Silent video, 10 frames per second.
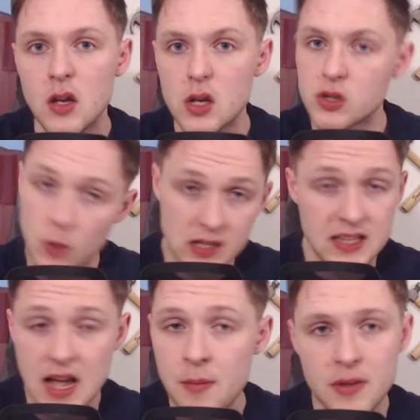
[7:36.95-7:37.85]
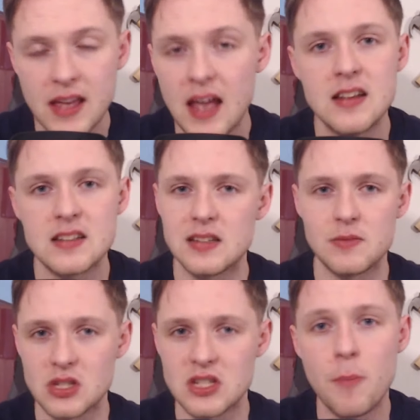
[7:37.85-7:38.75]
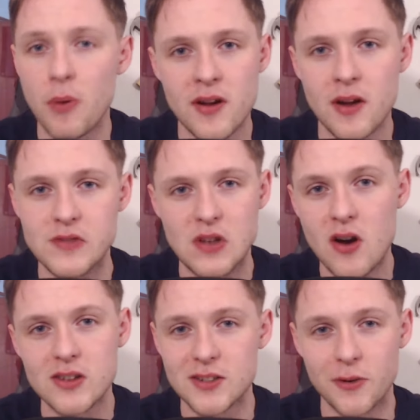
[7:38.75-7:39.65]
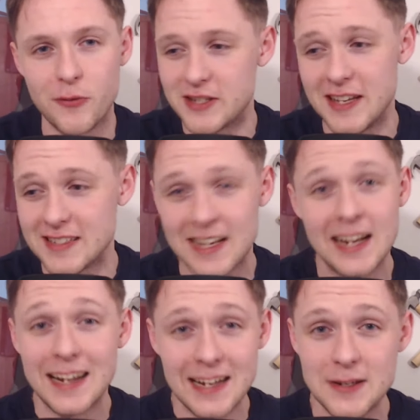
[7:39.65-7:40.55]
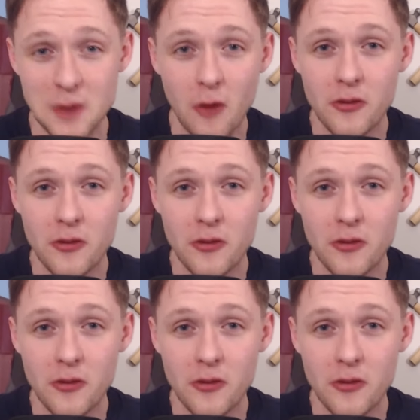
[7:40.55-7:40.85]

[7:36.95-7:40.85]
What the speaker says: So West Ham, again, it seems a simple enough task. Obviously, it's clearly not.